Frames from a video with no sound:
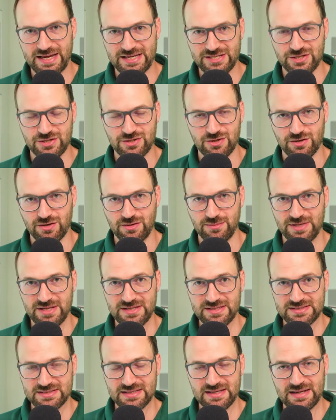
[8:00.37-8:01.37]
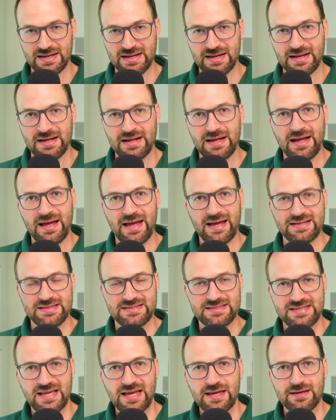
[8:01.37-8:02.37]
documents. And
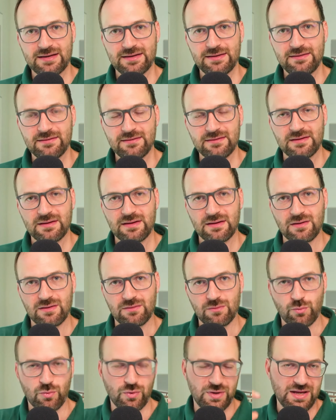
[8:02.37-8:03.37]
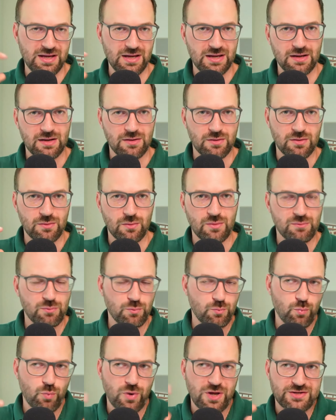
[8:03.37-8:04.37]
second, here
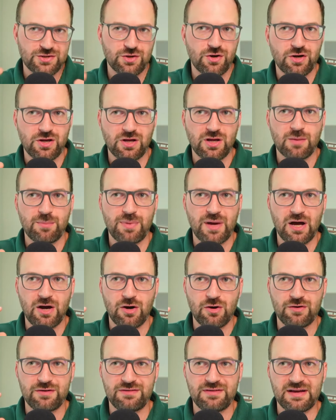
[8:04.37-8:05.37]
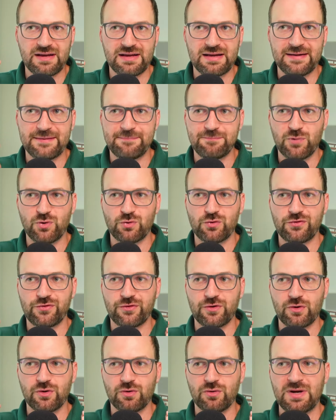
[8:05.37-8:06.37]
we're talking about um,
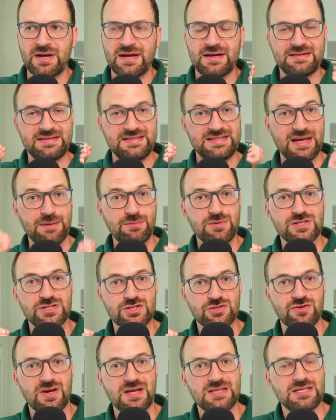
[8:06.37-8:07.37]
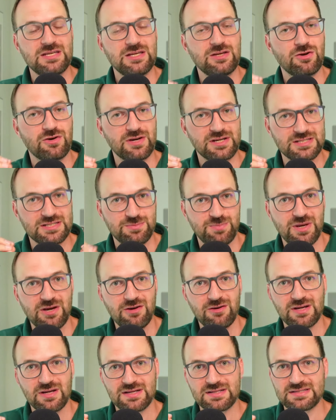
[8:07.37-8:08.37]
also demonstrating your
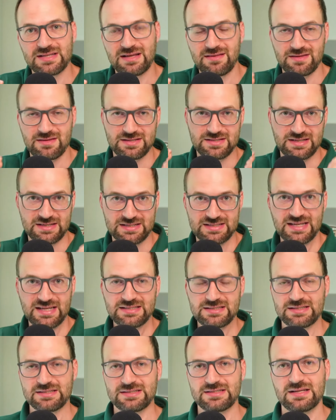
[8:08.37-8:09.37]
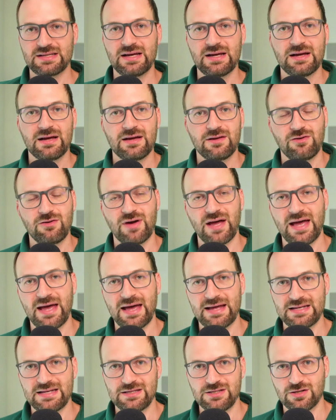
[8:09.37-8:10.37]
experience and the successes you had
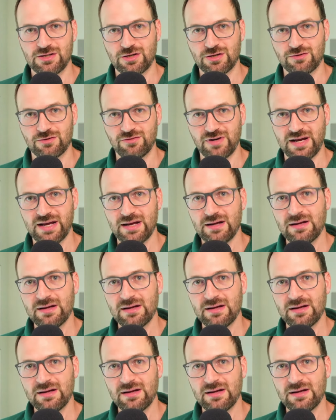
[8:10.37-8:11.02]
in your career.